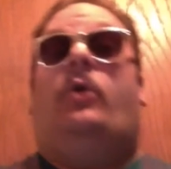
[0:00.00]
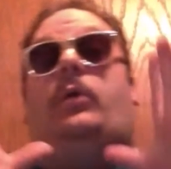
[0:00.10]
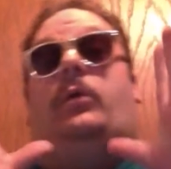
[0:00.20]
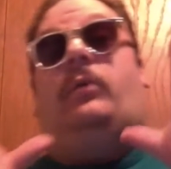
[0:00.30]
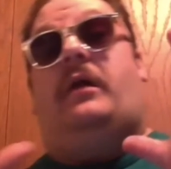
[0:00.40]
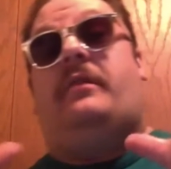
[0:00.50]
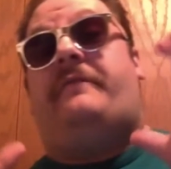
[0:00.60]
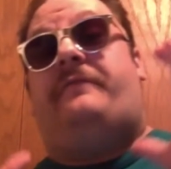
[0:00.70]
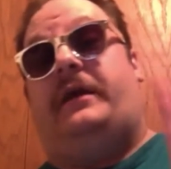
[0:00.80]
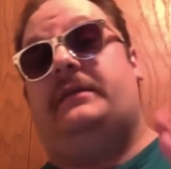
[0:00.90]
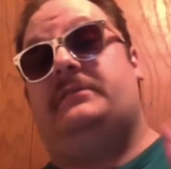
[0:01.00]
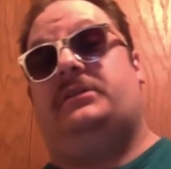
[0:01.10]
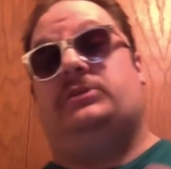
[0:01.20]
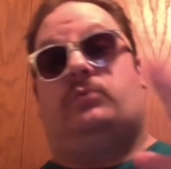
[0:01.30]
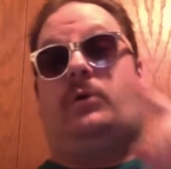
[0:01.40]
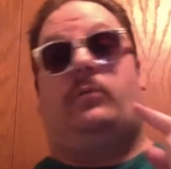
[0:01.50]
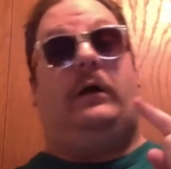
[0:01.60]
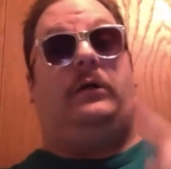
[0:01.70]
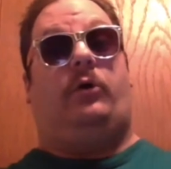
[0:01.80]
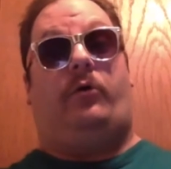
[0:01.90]
Well, while the fight scenes were
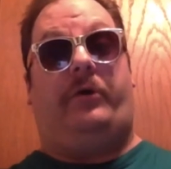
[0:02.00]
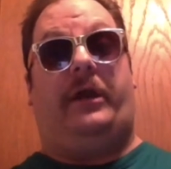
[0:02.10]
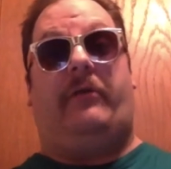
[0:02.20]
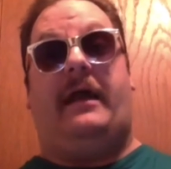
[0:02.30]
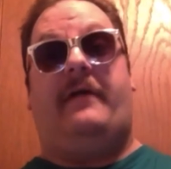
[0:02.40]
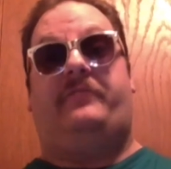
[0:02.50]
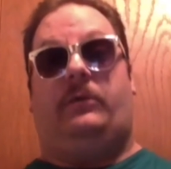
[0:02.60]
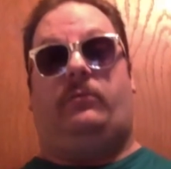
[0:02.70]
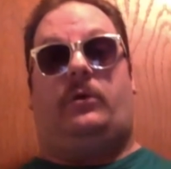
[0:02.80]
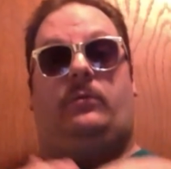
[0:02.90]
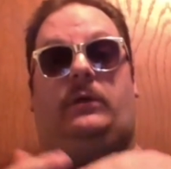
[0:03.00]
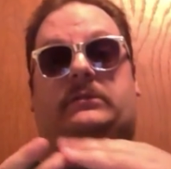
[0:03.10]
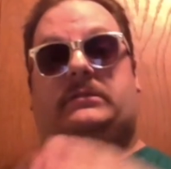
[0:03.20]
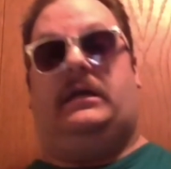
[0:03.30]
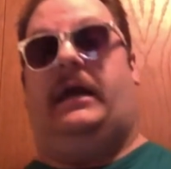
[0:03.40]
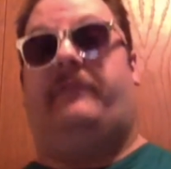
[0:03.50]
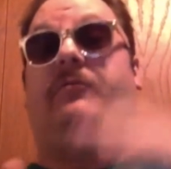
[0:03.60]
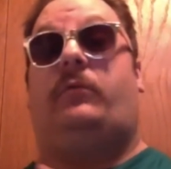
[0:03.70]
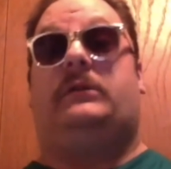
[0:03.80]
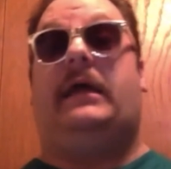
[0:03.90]
well choreographed and they were well designed
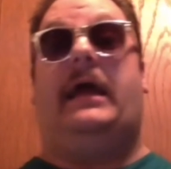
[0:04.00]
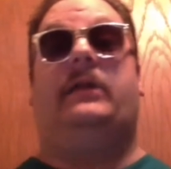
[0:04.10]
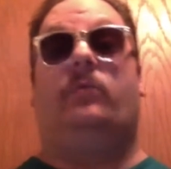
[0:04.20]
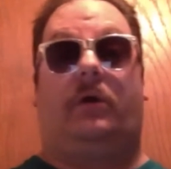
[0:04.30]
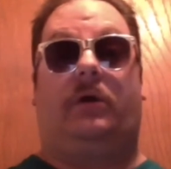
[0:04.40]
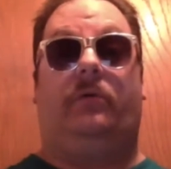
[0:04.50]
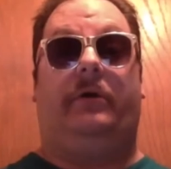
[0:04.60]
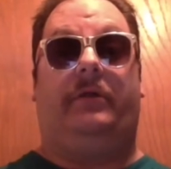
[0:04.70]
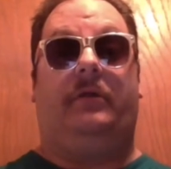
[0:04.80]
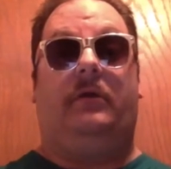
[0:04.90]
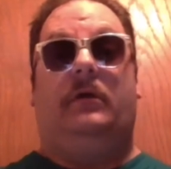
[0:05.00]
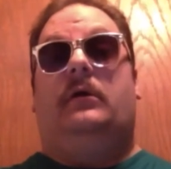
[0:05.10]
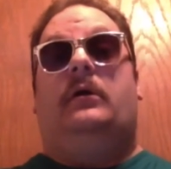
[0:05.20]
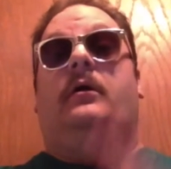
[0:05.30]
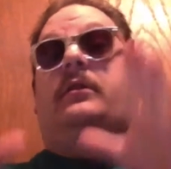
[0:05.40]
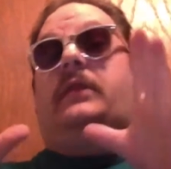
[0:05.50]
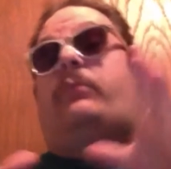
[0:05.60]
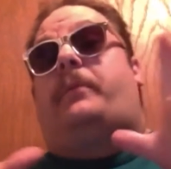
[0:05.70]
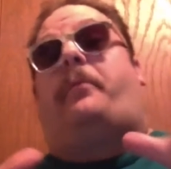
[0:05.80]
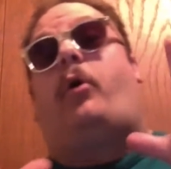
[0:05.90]
for what they had to work with, they
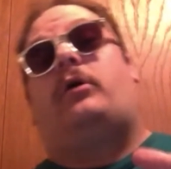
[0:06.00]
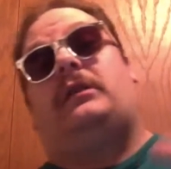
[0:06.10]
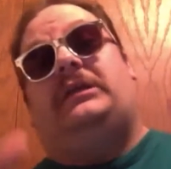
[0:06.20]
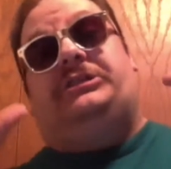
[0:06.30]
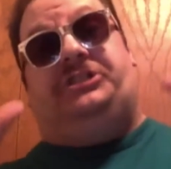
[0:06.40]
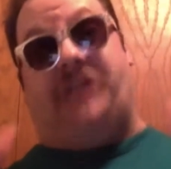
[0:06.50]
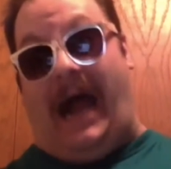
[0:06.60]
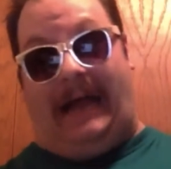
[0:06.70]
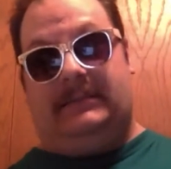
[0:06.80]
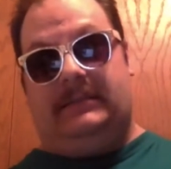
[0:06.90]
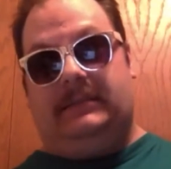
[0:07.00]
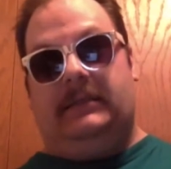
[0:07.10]
were poorly shot.